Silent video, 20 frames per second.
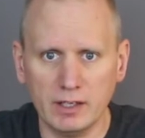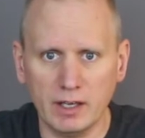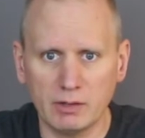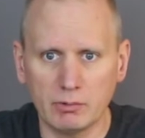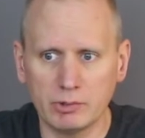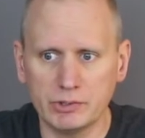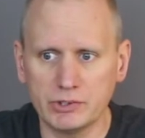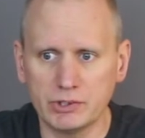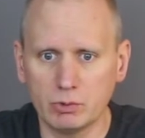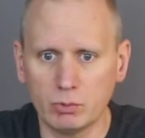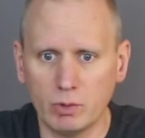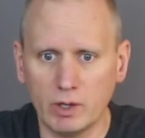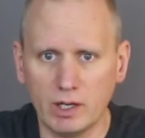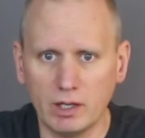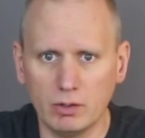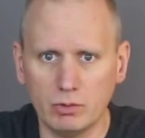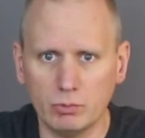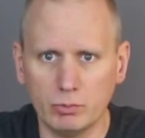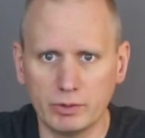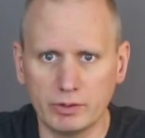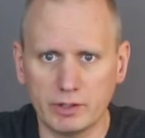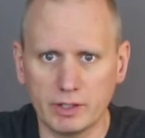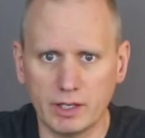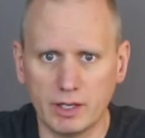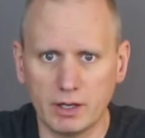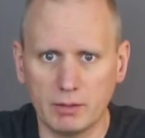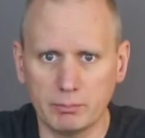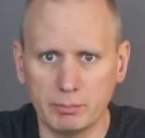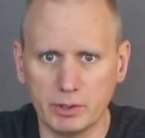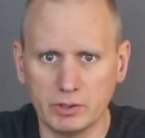I wish you well with
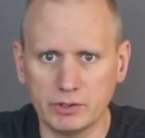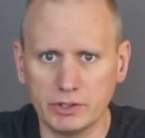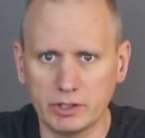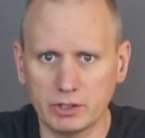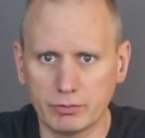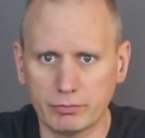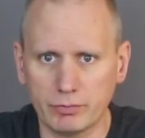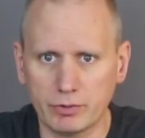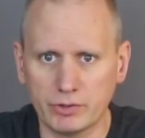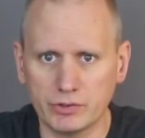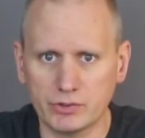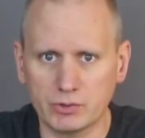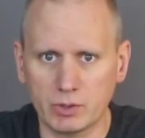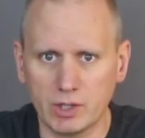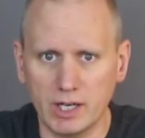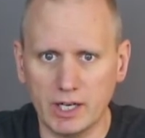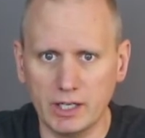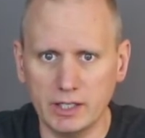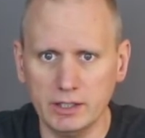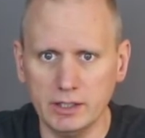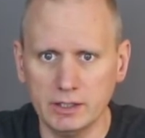building your first rod,